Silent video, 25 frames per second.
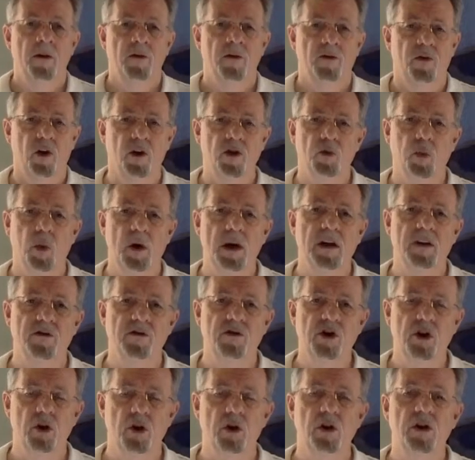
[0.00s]
First week
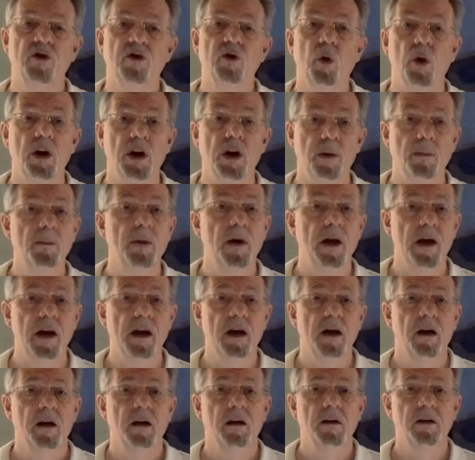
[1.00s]
of June is going to
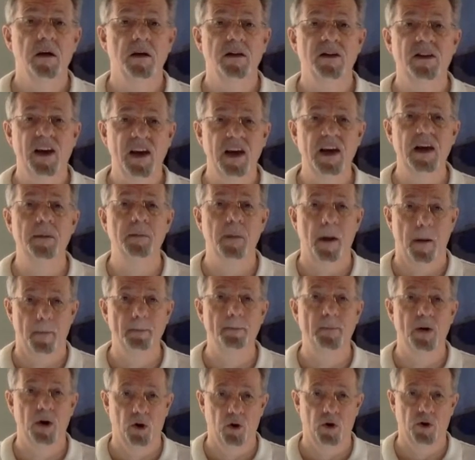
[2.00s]
be team
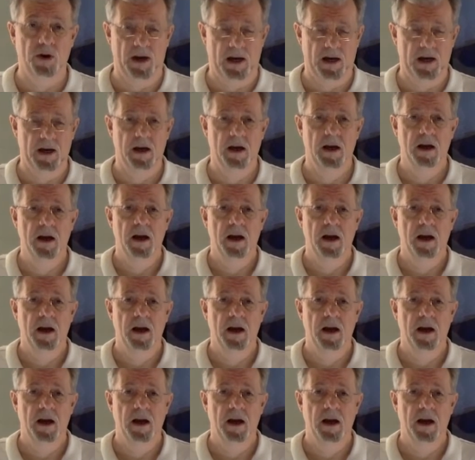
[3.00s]
building.